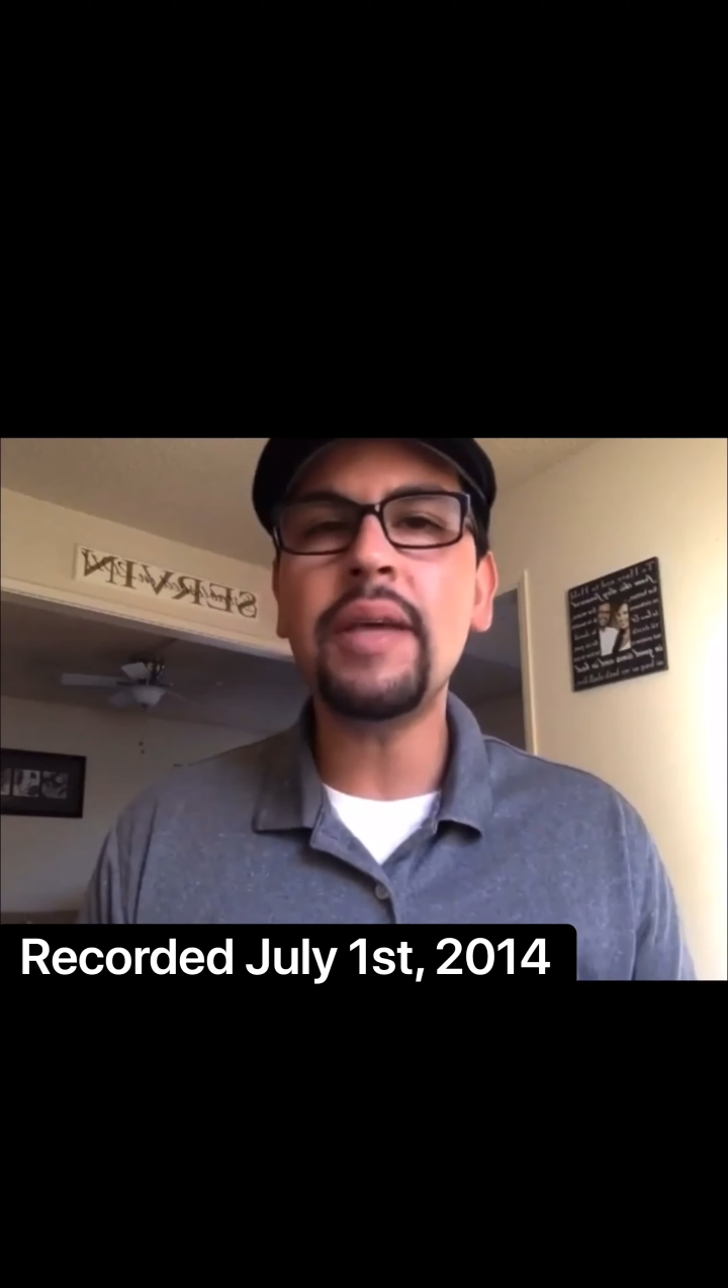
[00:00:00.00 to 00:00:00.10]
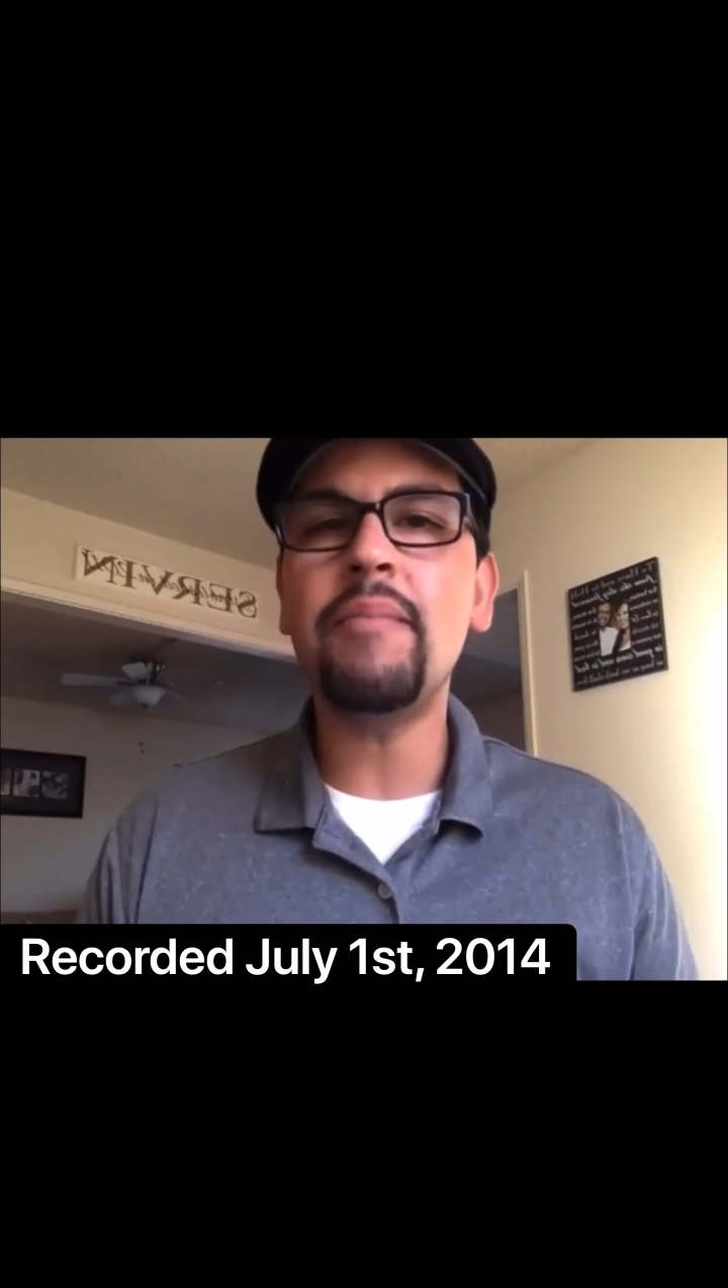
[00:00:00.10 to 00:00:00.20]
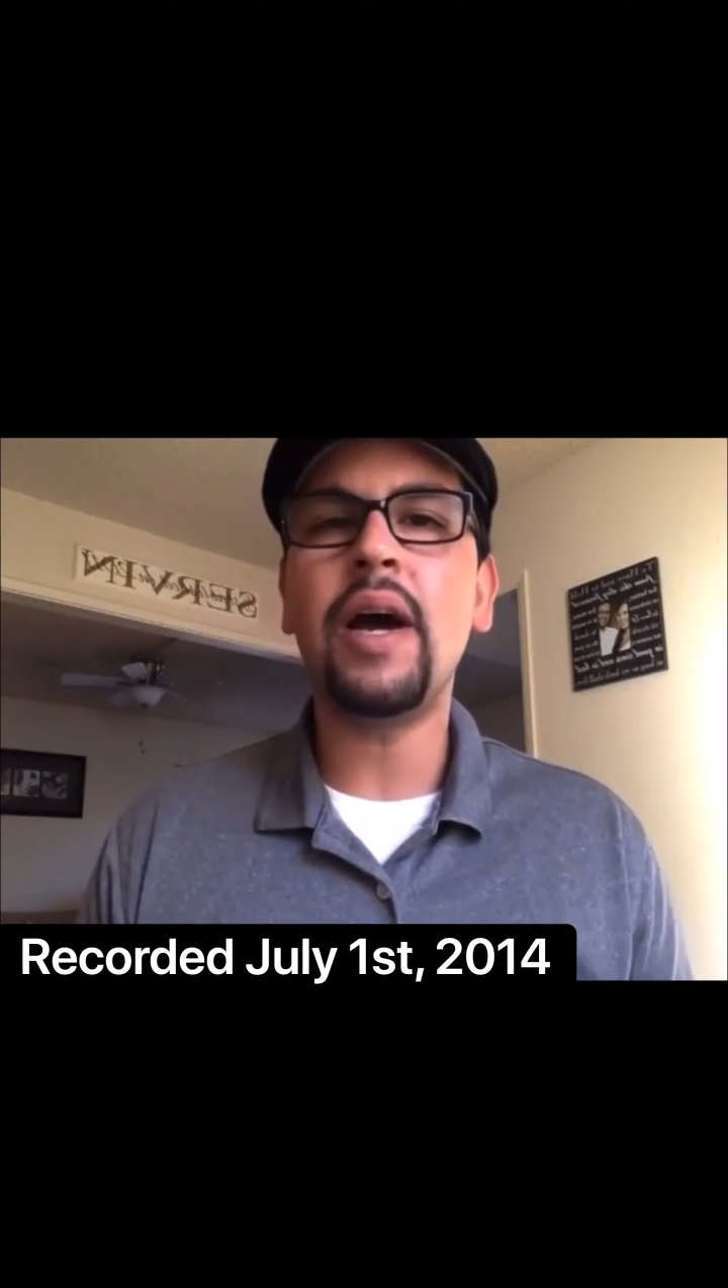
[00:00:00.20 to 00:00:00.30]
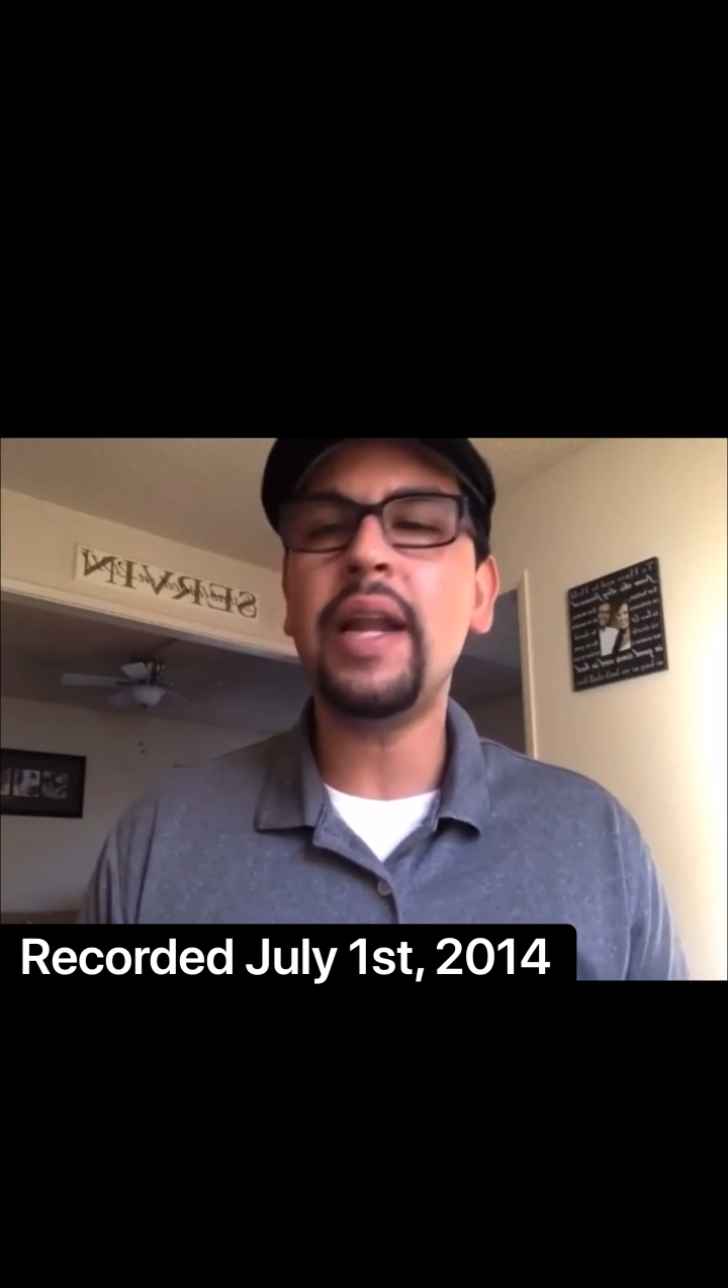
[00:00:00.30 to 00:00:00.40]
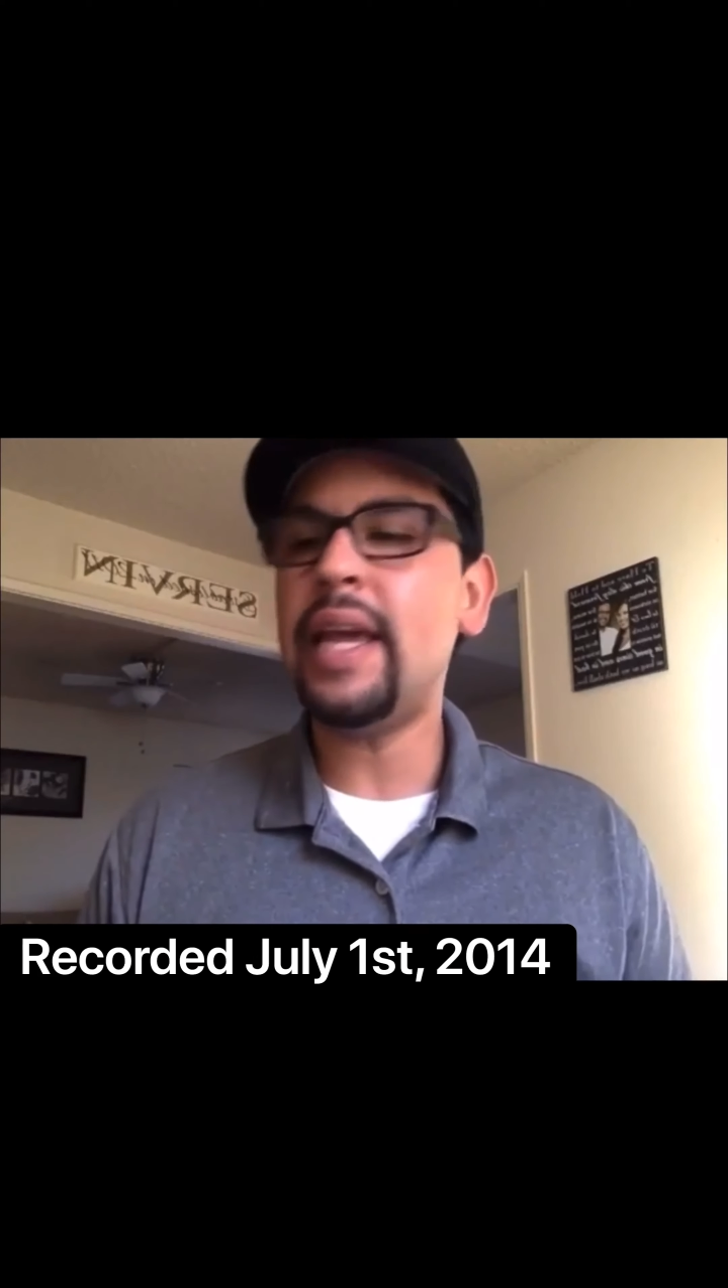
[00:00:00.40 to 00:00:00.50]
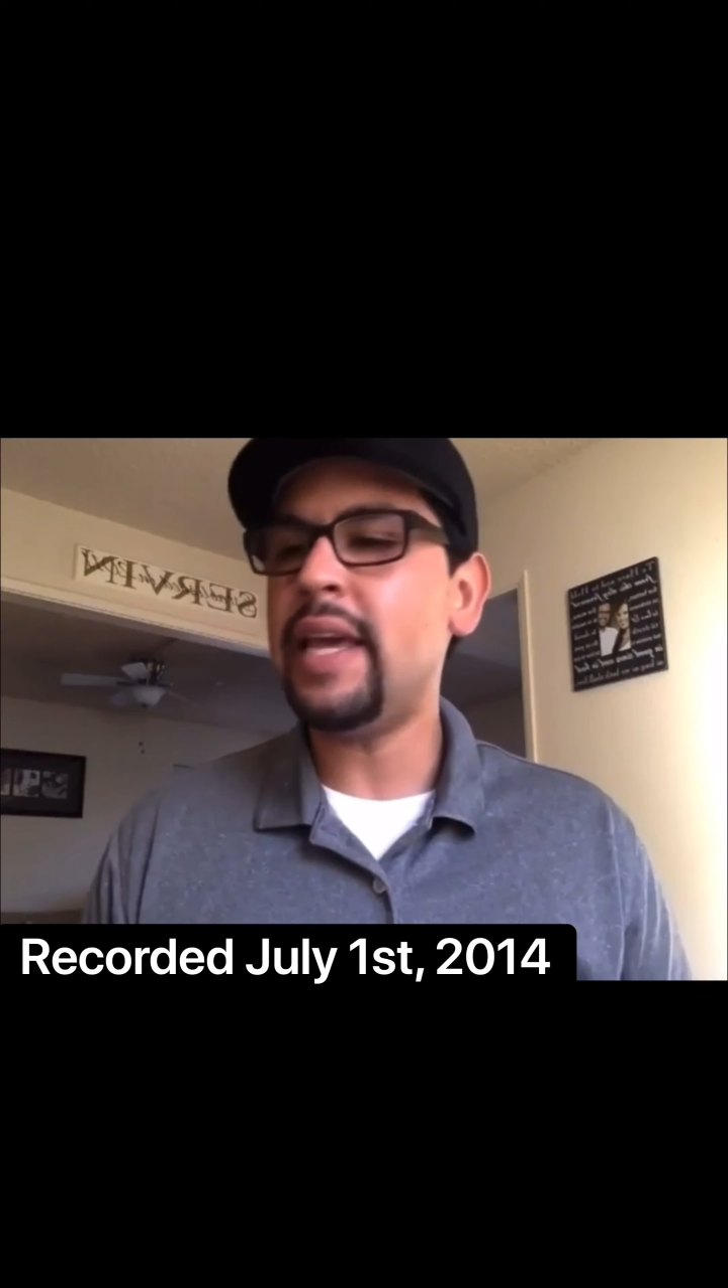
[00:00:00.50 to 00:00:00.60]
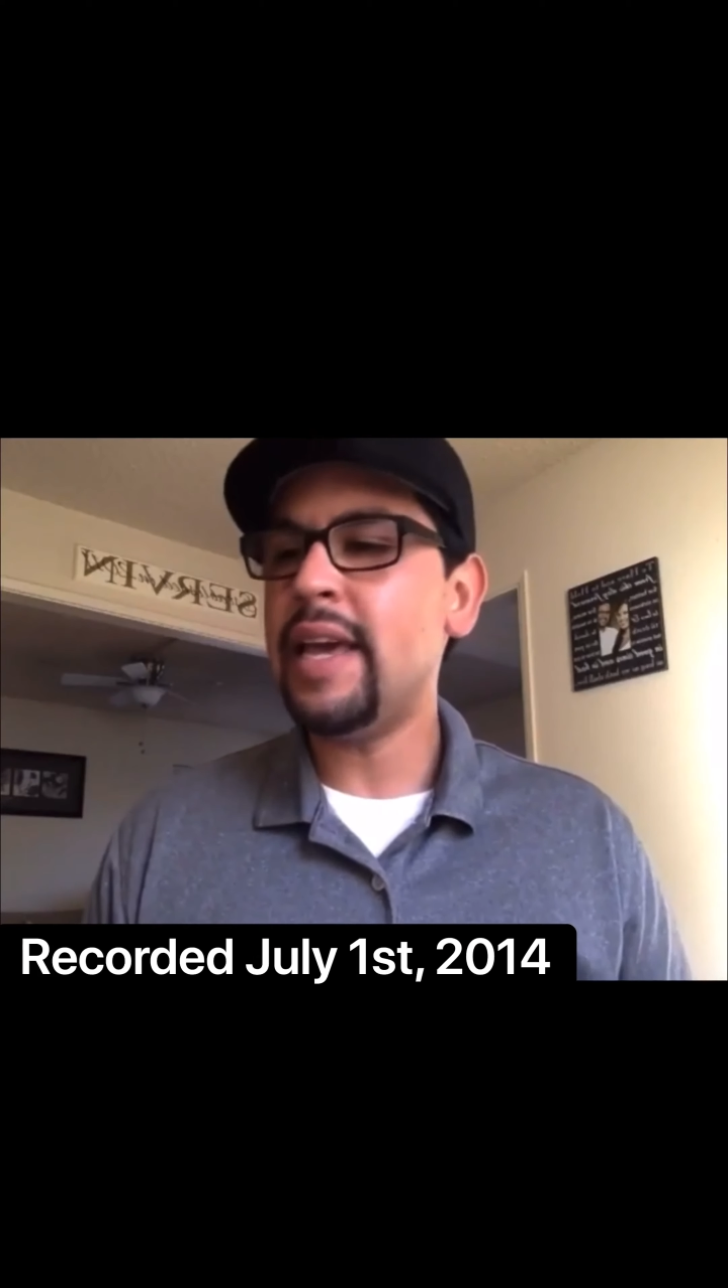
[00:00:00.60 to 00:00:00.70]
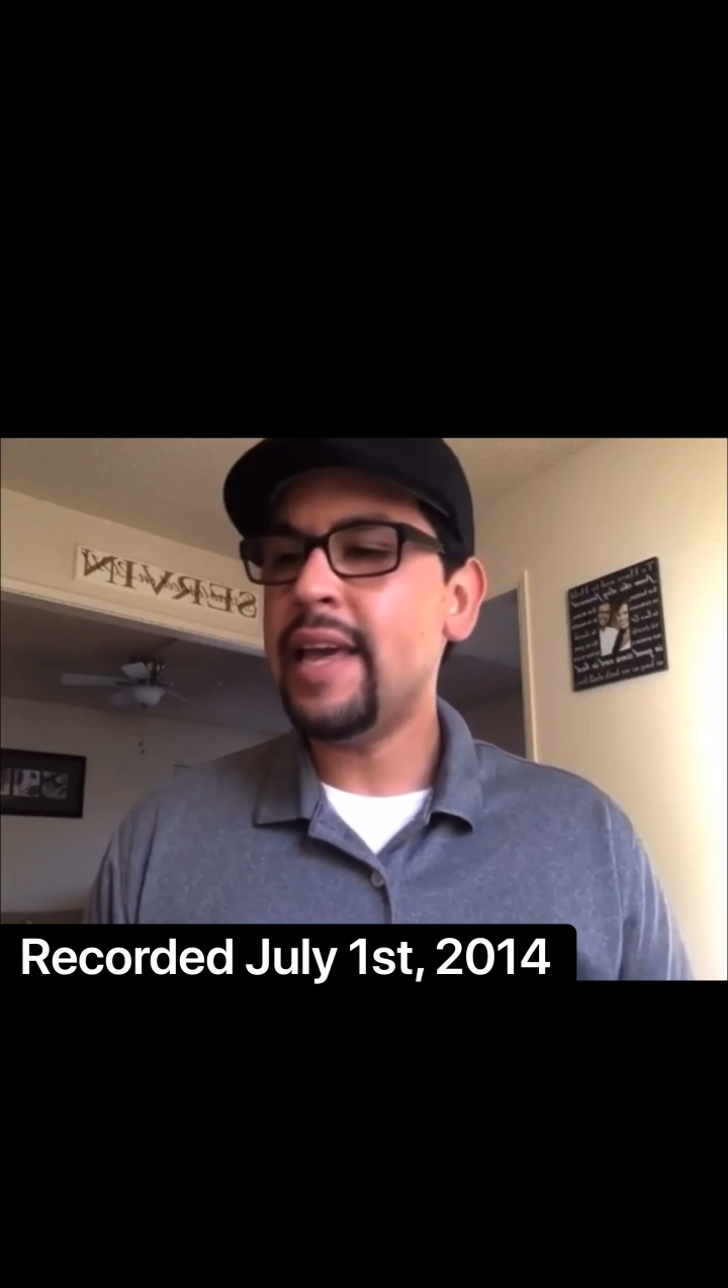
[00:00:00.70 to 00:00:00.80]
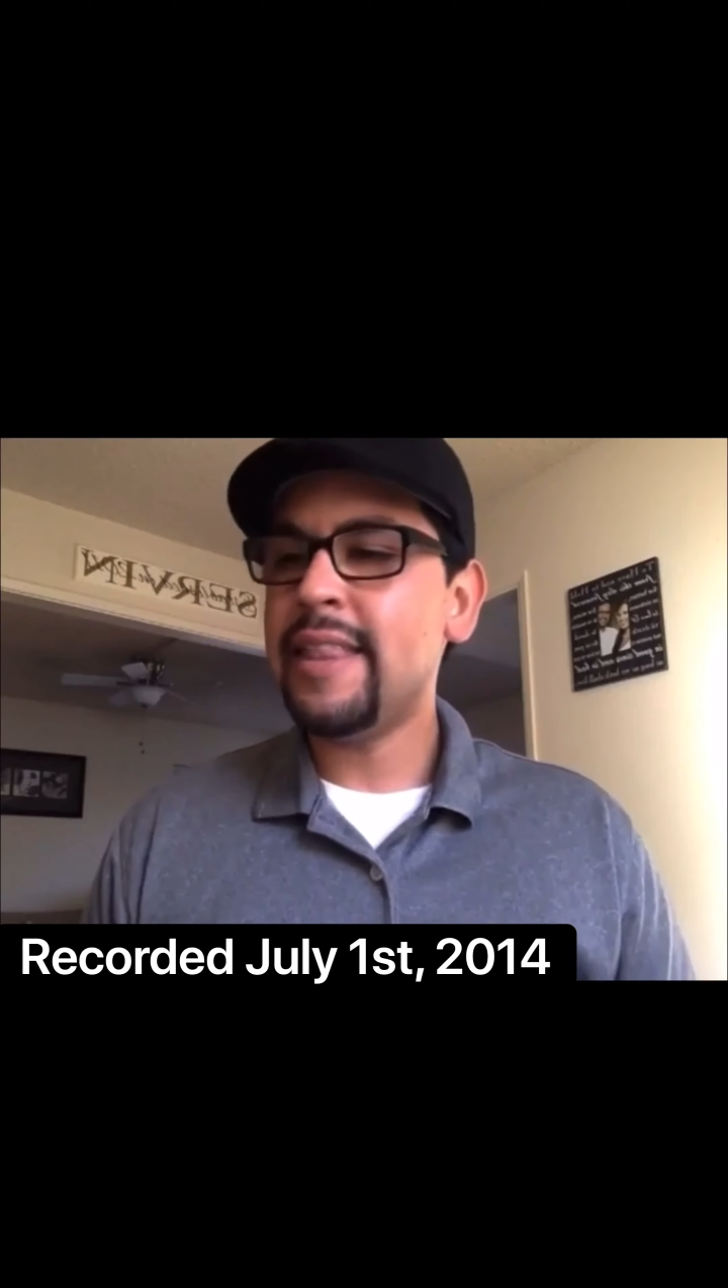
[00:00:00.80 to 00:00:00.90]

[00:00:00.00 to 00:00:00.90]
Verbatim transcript: money